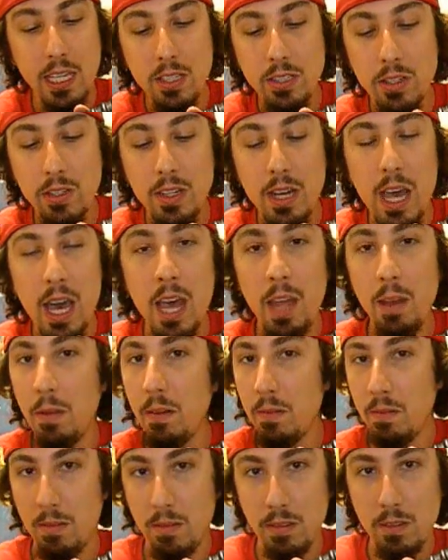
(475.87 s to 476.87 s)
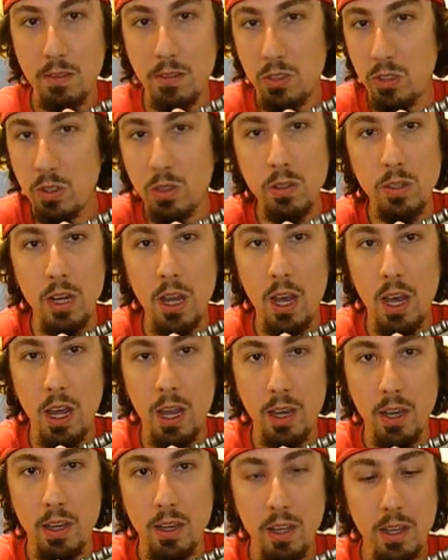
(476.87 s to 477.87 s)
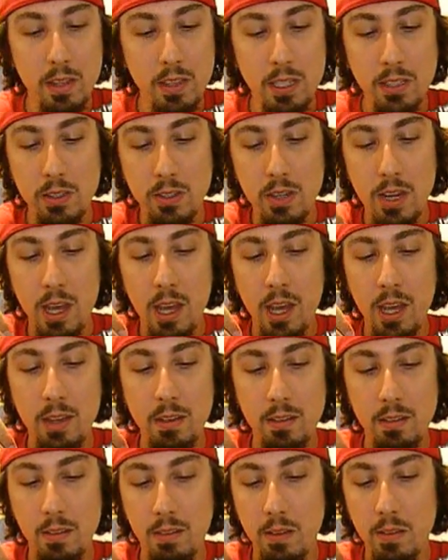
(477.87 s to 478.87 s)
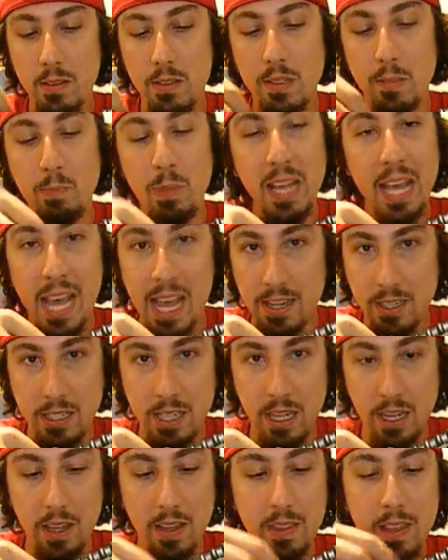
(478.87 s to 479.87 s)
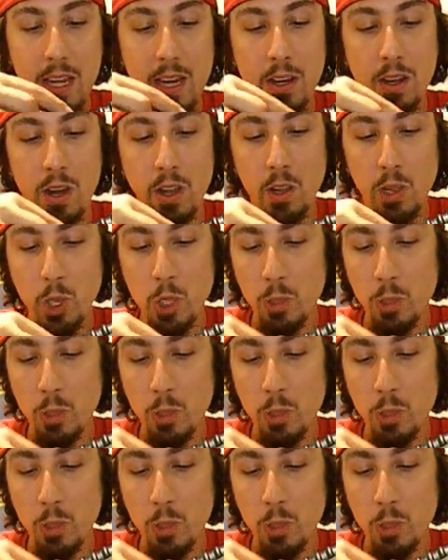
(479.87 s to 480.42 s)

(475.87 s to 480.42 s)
These are not screwed on. These are not plastic. They